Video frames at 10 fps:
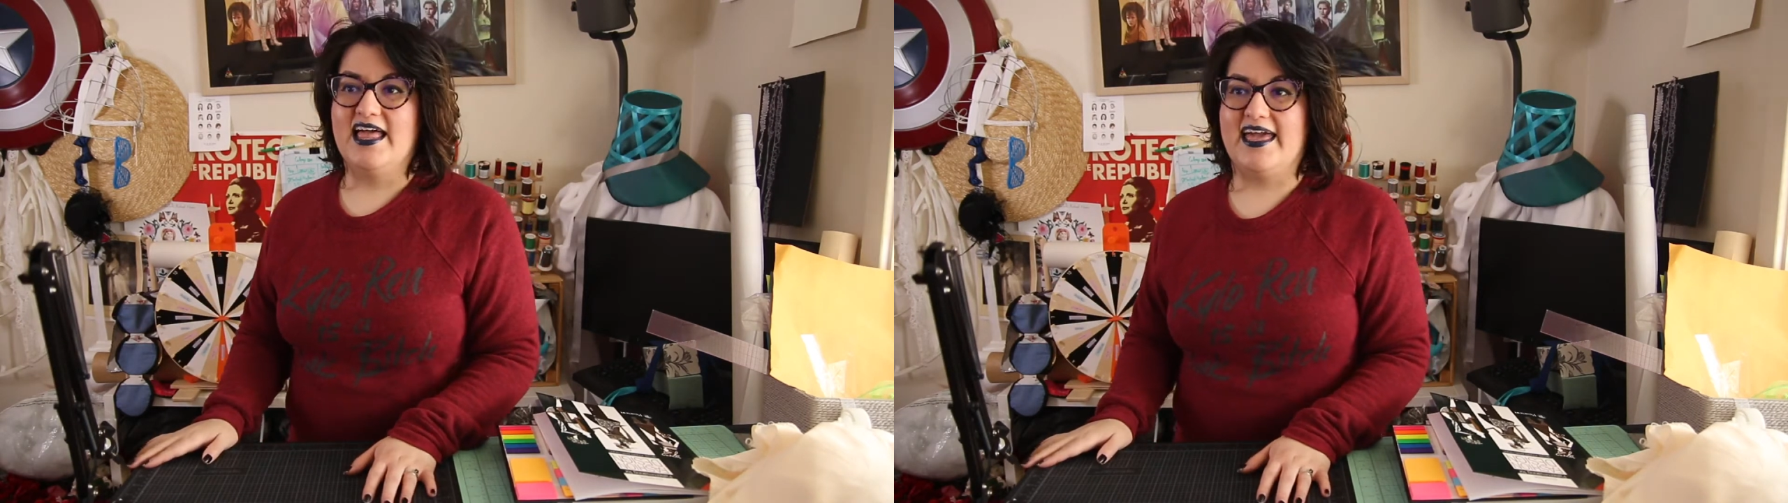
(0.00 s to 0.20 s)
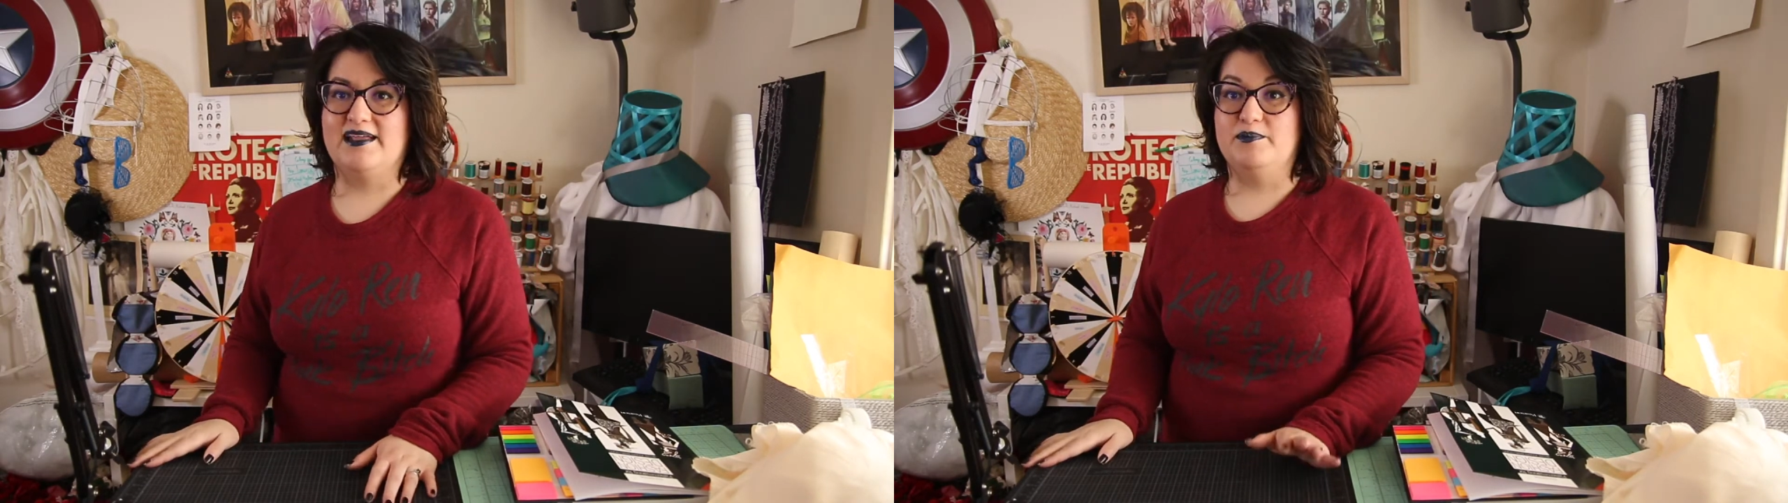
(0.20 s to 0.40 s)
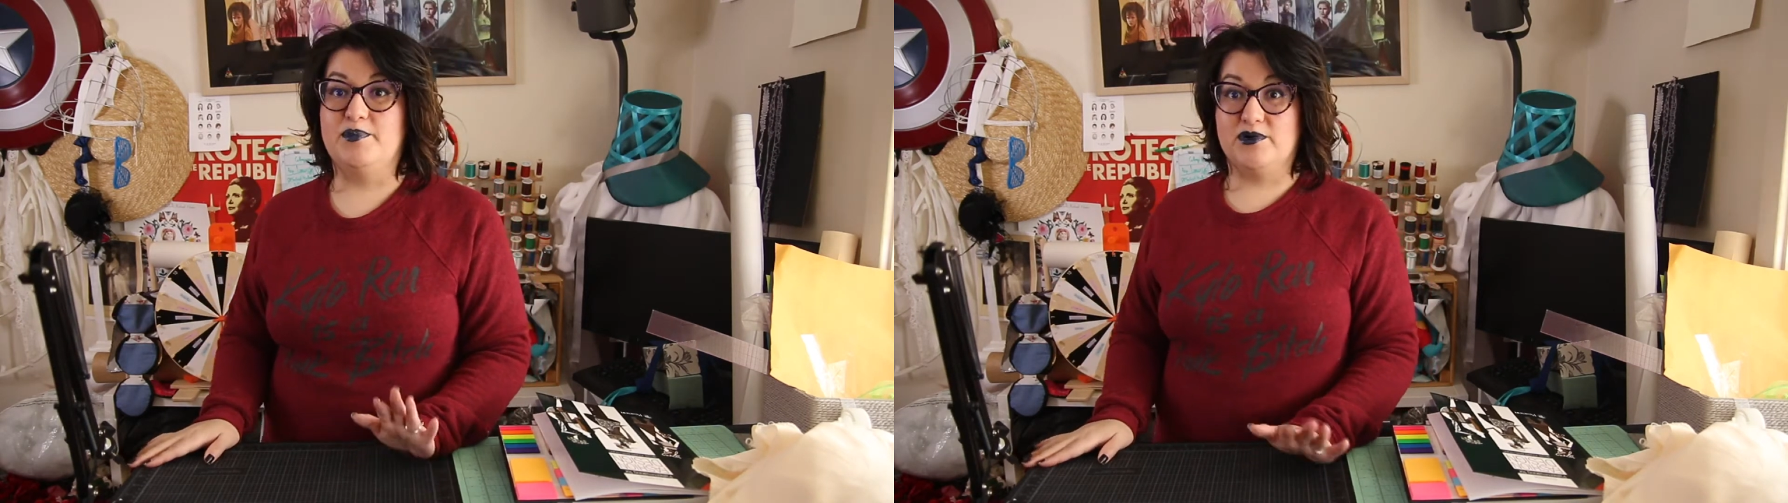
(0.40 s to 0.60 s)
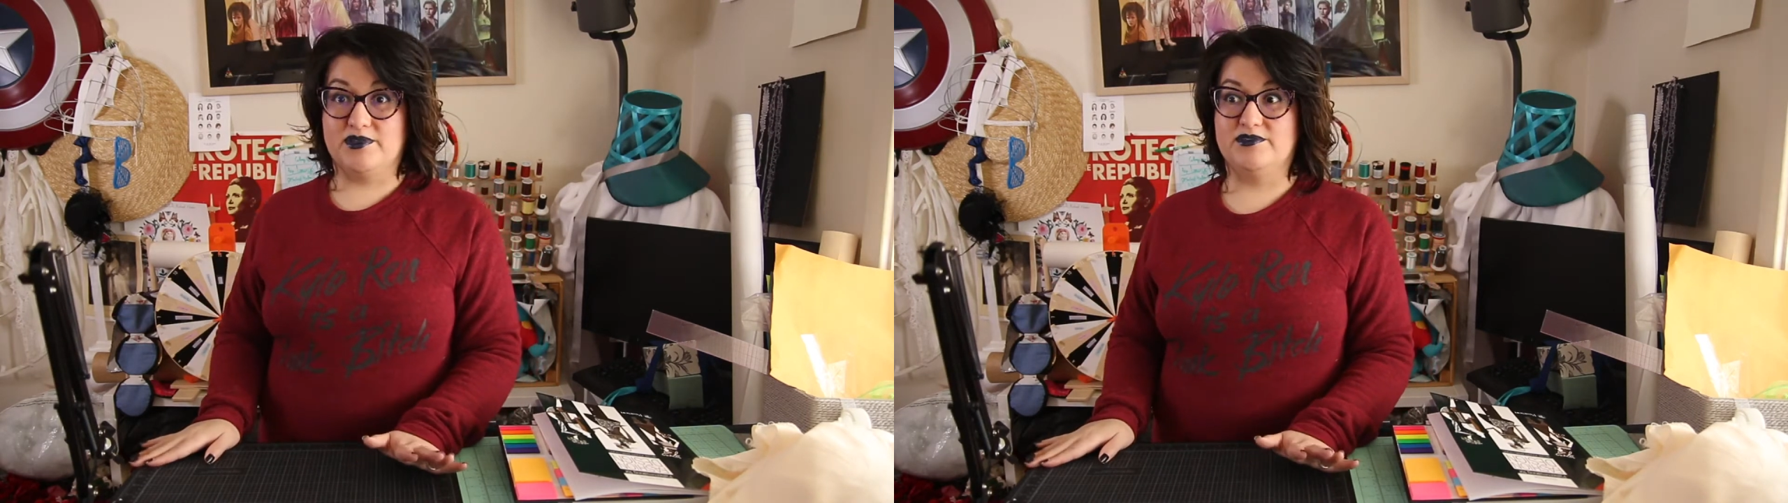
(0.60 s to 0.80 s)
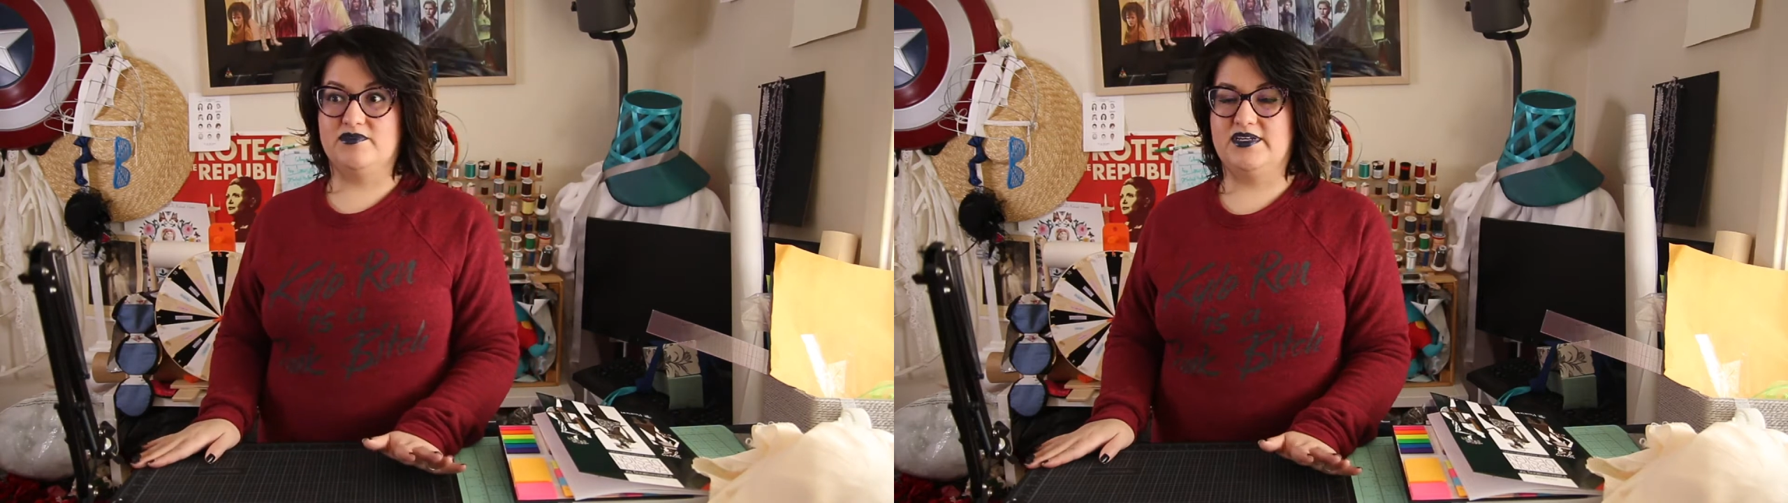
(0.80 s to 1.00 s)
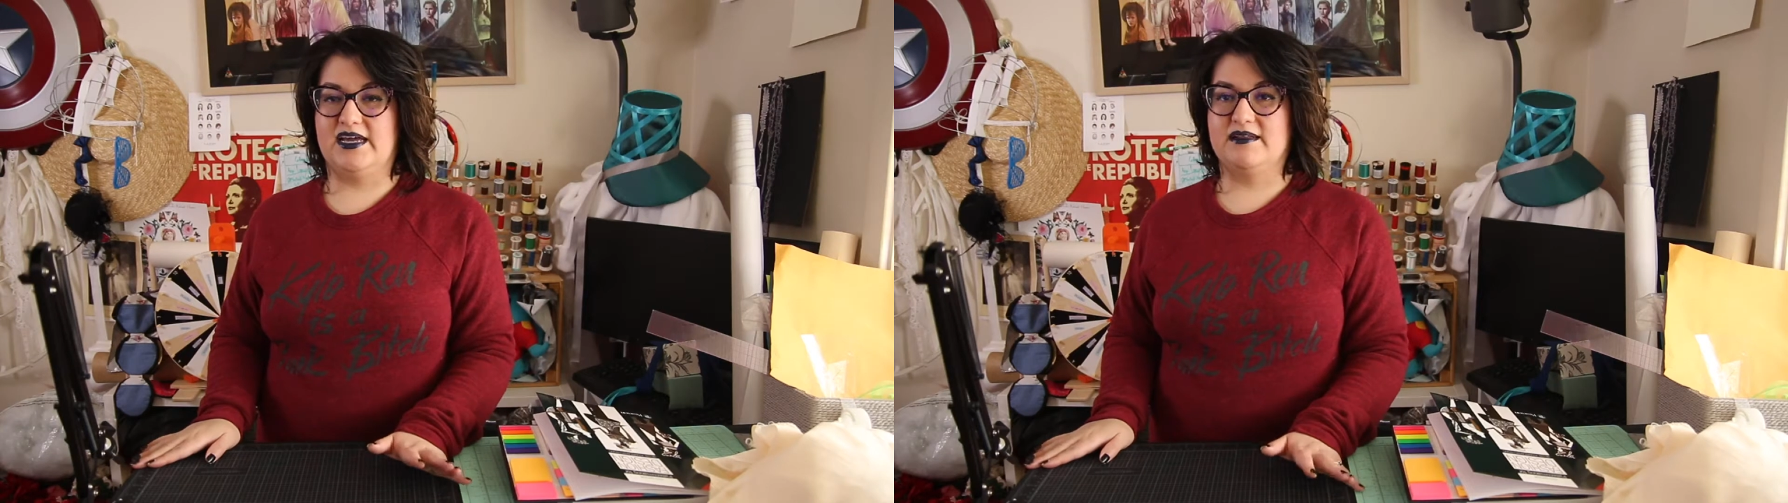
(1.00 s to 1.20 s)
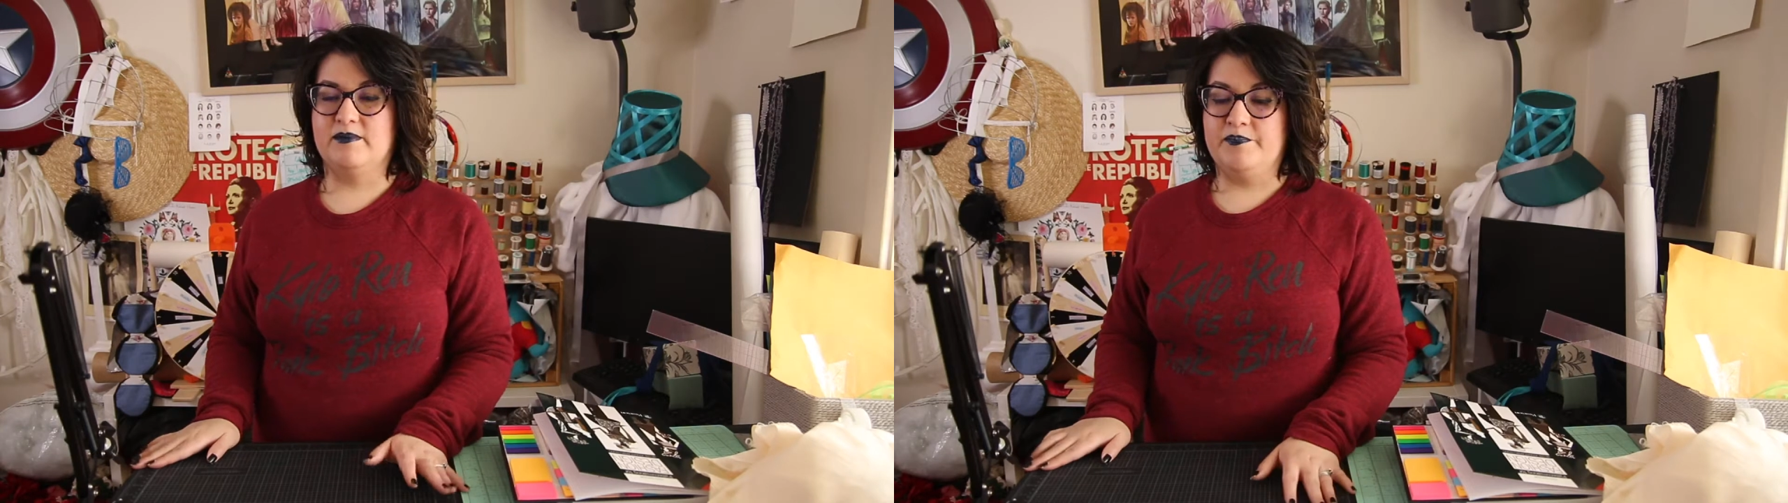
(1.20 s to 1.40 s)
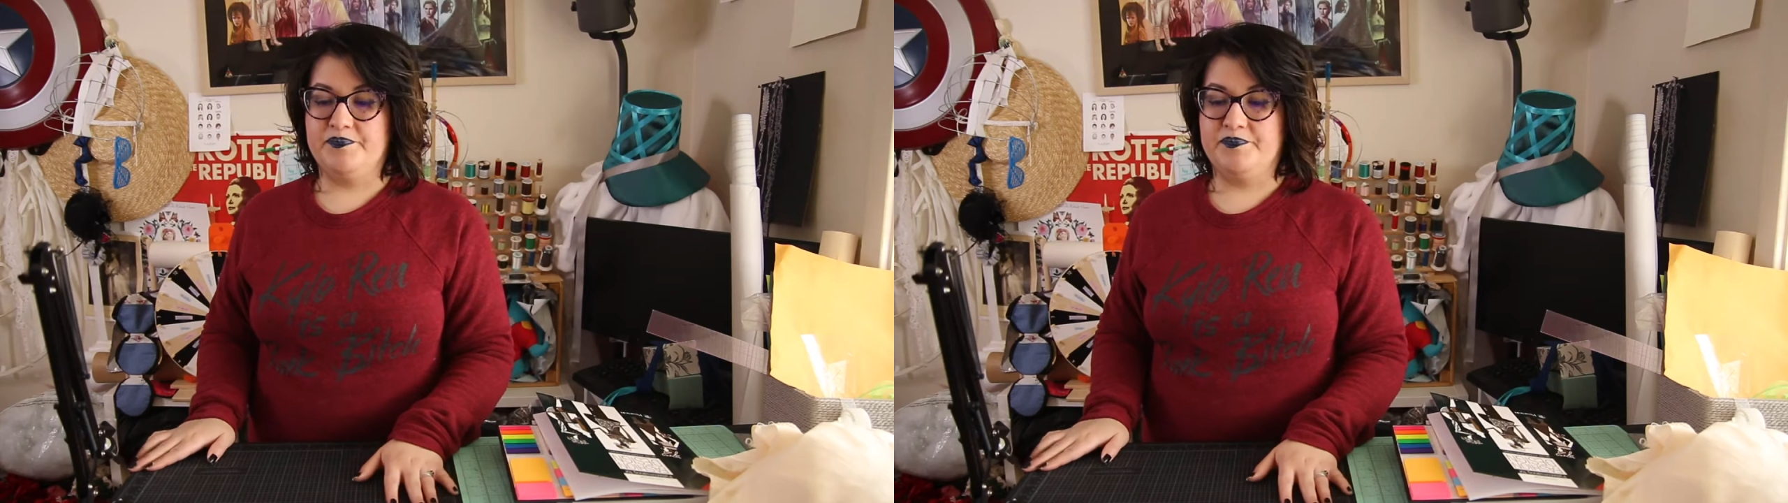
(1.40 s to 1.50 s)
and boatloads of debt.